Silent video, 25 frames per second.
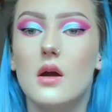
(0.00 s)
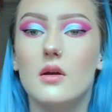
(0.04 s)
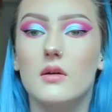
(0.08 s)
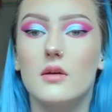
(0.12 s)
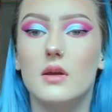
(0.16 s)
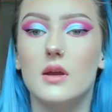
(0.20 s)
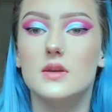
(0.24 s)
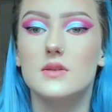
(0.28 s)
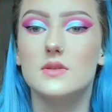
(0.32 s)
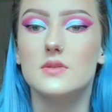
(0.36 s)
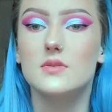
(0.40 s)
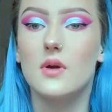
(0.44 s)

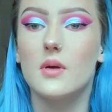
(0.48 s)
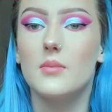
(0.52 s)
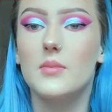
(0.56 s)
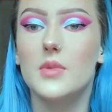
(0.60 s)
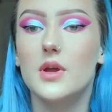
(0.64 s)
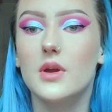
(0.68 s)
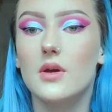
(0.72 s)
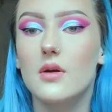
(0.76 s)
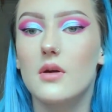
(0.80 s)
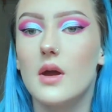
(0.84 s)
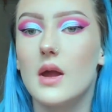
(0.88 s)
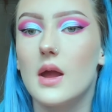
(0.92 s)
Okay, so I'm
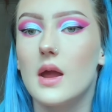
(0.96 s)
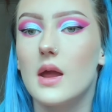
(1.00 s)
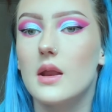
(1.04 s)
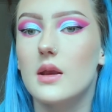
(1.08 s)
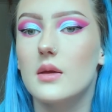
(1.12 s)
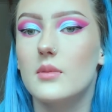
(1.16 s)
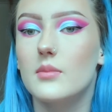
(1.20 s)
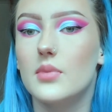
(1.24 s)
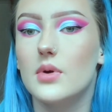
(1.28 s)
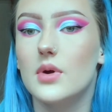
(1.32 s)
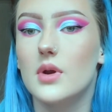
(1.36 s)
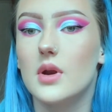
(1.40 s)
gonna go ahead
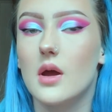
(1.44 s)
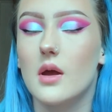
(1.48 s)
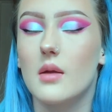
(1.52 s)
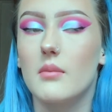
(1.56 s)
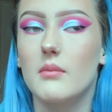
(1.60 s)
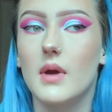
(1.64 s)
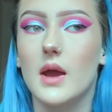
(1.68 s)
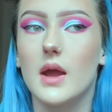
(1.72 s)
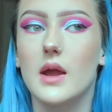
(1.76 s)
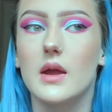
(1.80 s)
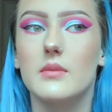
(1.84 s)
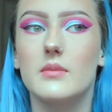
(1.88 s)
and put on
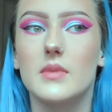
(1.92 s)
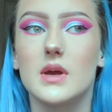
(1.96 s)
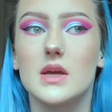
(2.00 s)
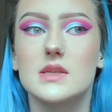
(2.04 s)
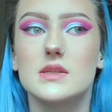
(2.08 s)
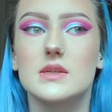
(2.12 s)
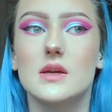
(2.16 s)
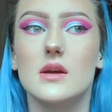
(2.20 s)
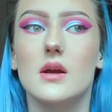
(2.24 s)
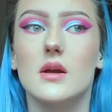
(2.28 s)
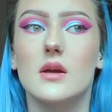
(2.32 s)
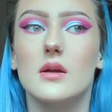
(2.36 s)
my
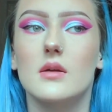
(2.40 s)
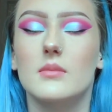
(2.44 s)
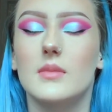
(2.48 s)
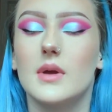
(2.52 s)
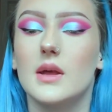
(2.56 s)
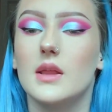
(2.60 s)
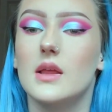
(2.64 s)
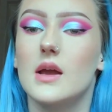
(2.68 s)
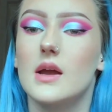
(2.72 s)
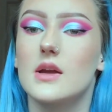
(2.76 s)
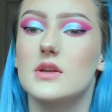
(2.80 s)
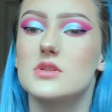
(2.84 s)
mascara and
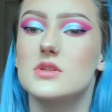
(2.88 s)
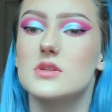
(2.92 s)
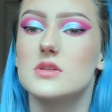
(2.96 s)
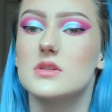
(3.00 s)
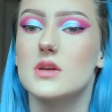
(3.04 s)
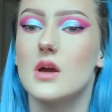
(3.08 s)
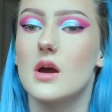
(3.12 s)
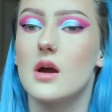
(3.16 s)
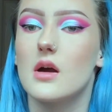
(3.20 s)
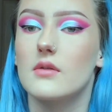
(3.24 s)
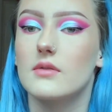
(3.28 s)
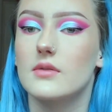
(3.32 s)
my
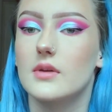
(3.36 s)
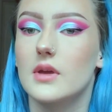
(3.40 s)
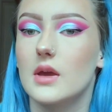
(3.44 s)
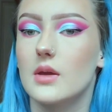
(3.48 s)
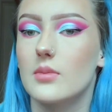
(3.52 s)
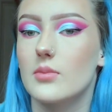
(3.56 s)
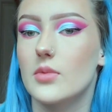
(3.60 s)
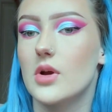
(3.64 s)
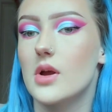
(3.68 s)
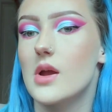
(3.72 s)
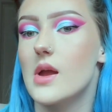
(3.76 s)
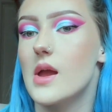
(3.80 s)
lashes off
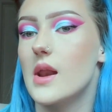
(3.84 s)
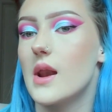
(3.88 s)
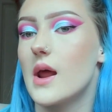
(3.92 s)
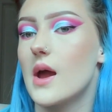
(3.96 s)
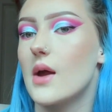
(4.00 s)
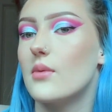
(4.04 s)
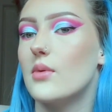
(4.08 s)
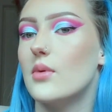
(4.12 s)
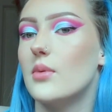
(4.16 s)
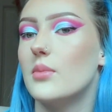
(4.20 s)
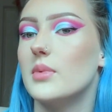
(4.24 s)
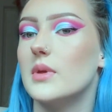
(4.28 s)
camera, and
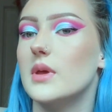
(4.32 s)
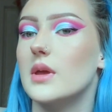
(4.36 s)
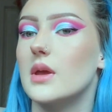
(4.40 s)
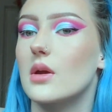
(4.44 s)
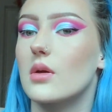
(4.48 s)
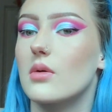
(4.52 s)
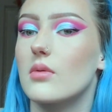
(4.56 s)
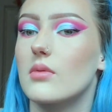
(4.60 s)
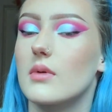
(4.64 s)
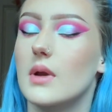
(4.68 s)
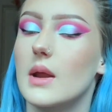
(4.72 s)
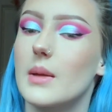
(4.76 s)
I will be
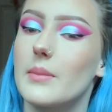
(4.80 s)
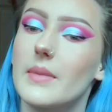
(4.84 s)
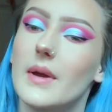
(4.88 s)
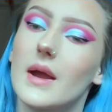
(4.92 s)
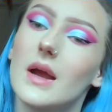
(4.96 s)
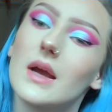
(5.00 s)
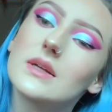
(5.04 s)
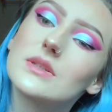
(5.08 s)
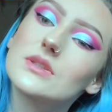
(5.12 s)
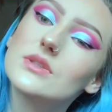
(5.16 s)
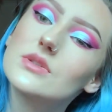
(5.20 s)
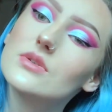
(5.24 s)
right
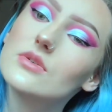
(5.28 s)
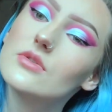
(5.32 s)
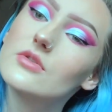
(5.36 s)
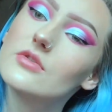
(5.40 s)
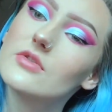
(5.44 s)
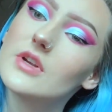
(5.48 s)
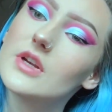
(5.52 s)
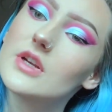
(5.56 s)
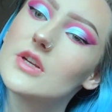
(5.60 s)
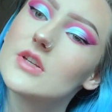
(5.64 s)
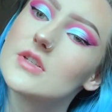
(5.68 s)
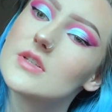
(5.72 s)
back to
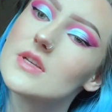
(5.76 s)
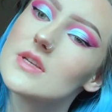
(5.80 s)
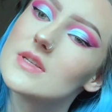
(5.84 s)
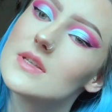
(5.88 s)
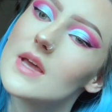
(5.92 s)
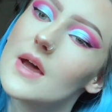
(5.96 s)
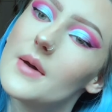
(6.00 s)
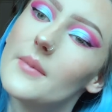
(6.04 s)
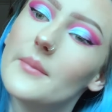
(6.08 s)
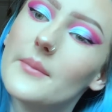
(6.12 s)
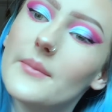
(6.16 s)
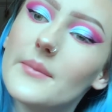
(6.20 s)
finish this
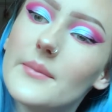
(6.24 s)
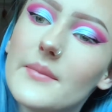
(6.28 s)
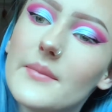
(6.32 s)
up.